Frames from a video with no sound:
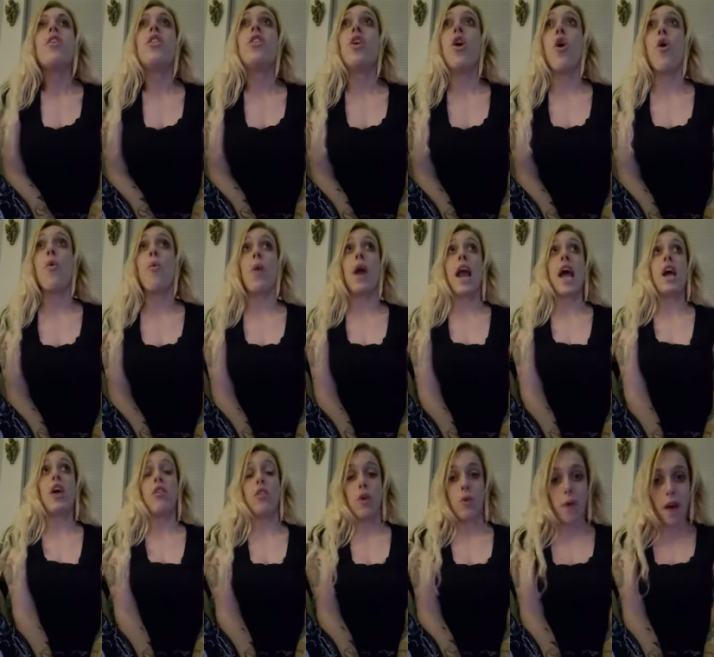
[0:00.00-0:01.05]
so when I
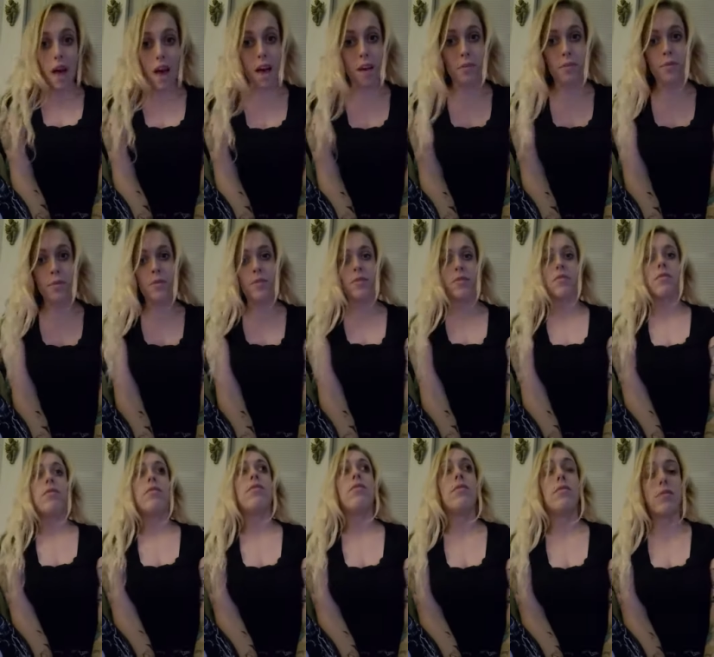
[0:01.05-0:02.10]
grew up,
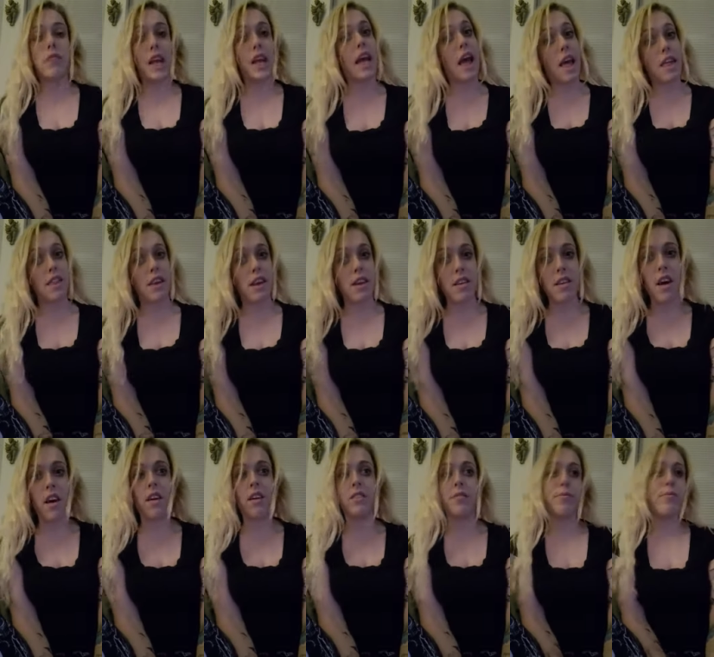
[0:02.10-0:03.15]
like as an
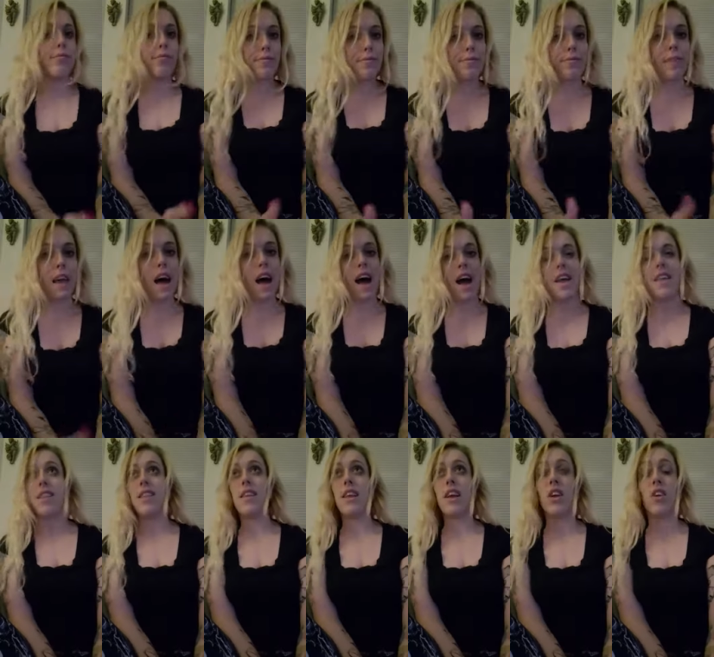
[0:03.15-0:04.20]
adult, I
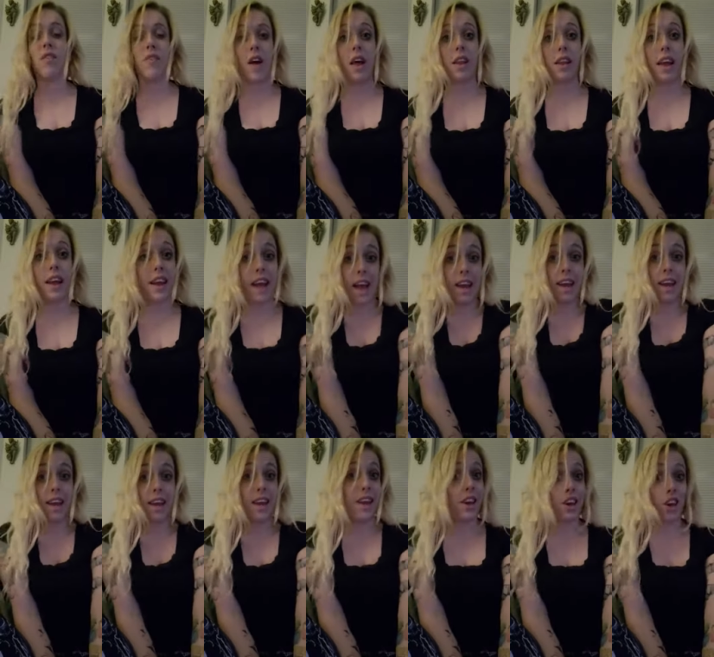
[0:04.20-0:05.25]
still felt like I
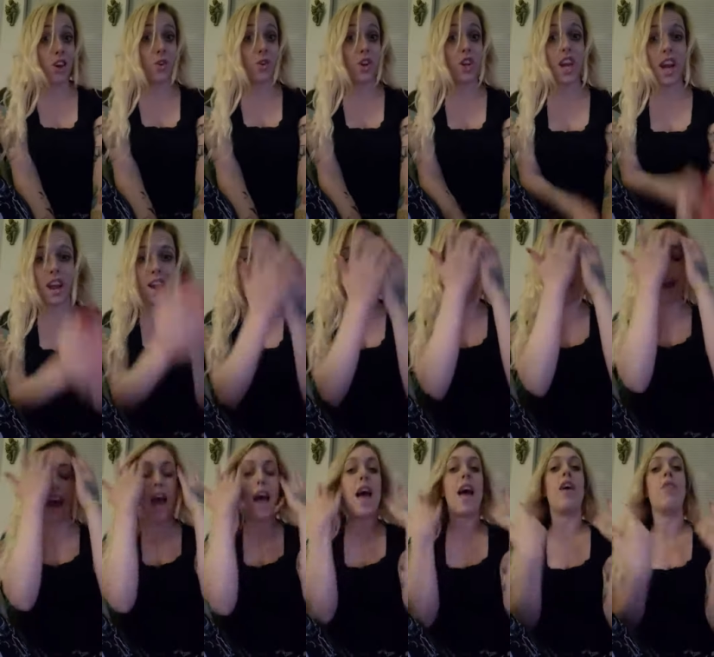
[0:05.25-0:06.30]
didn't need to do shit and
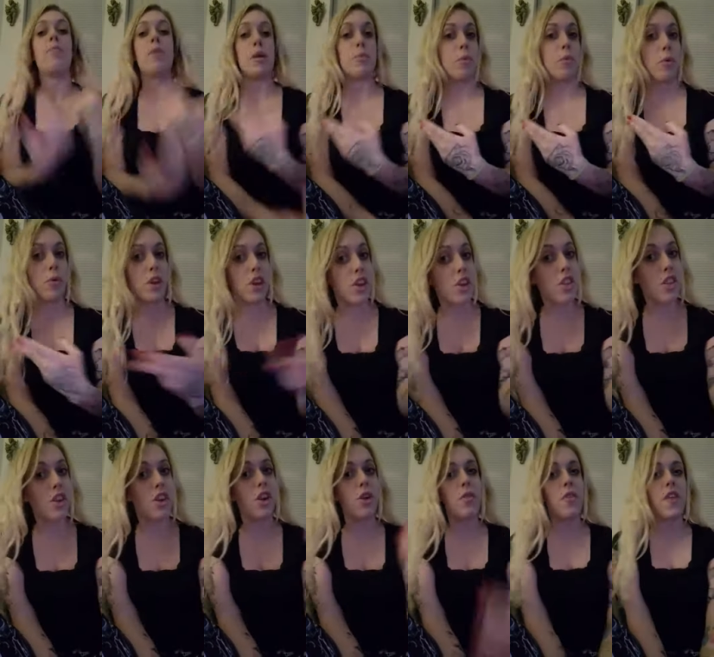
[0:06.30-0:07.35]
that people would
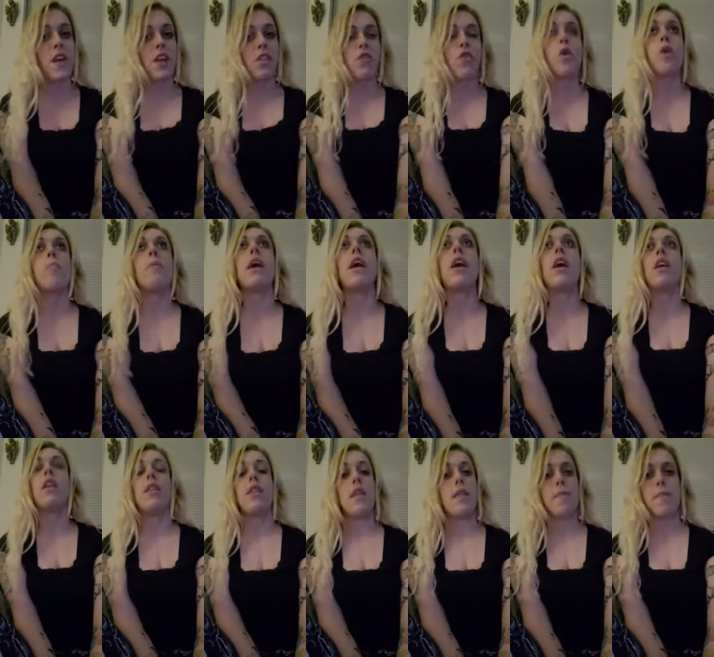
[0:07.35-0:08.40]
just do things for me.
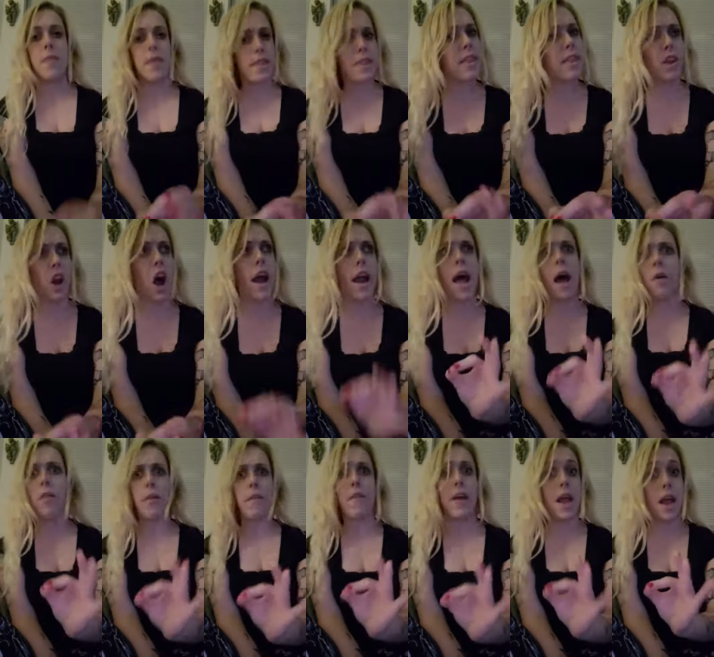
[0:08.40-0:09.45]
This is not how
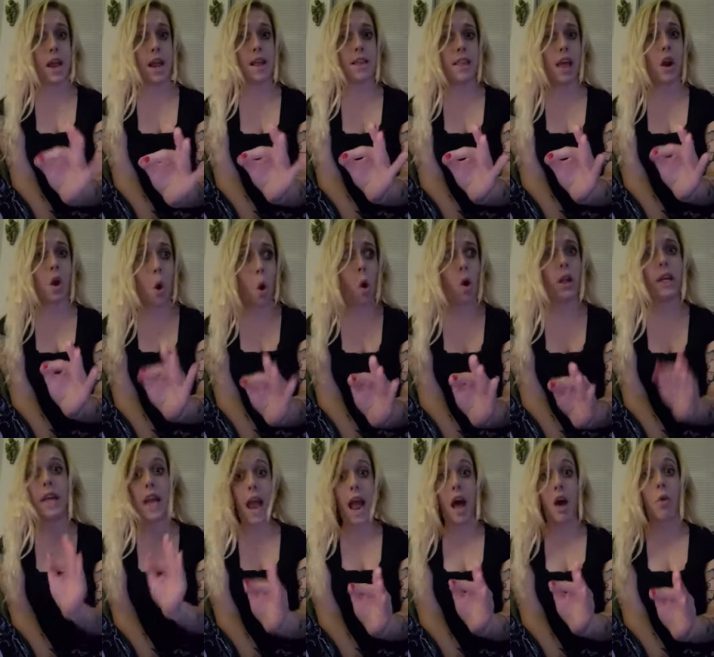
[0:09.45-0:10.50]
the it is at all
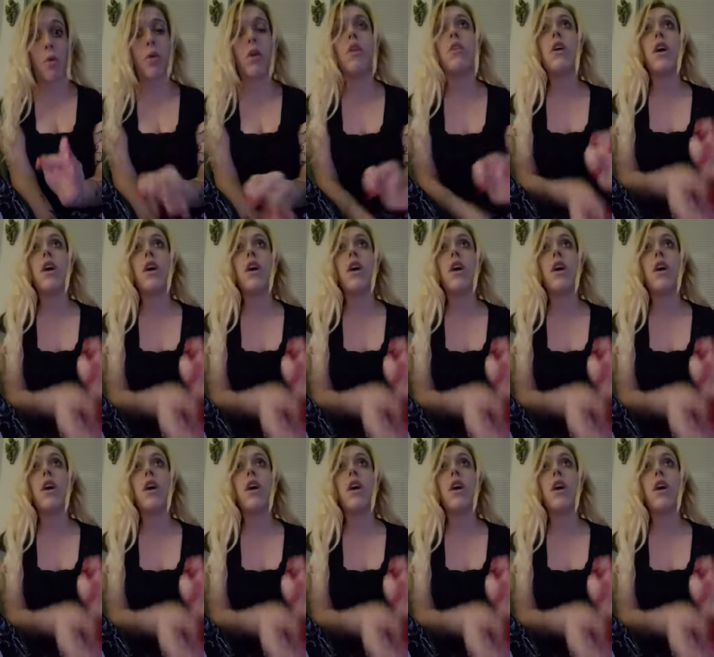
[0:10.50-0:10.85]
now.